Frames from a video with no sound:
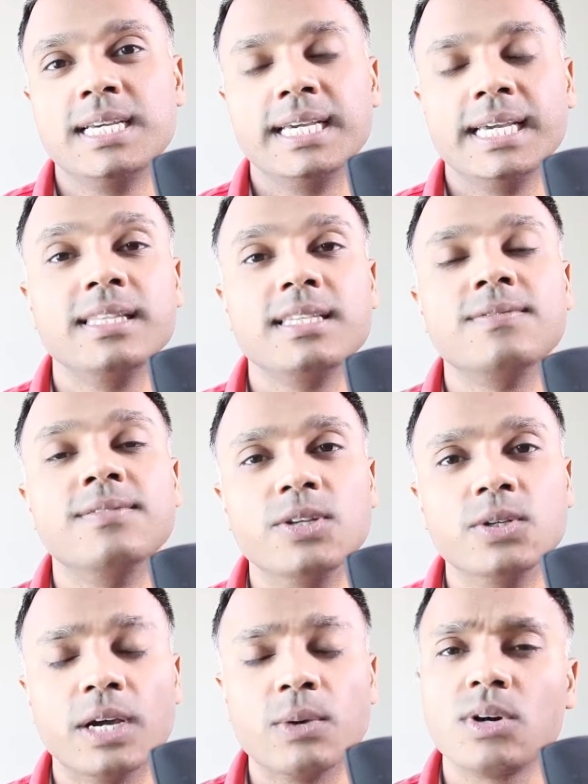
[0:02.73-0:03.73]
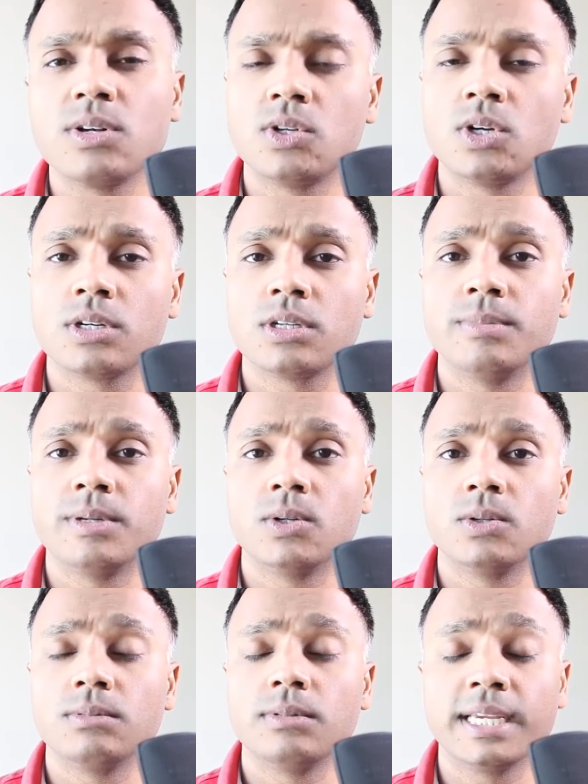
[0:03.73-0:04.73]
In this video, I want to talk
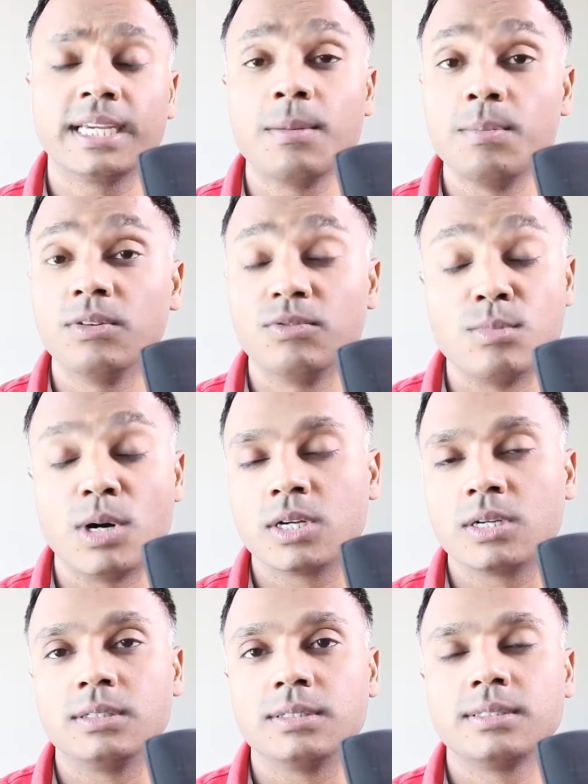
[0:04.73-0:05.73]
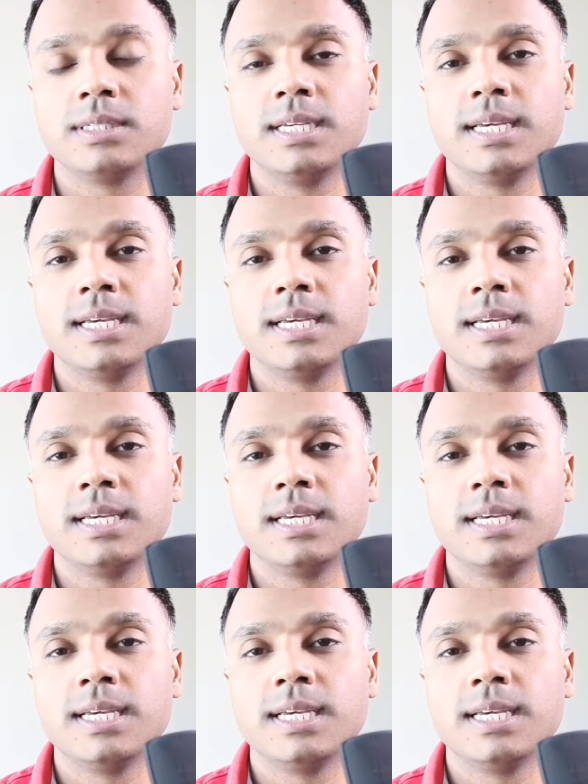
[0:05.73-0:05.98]
about a couple of models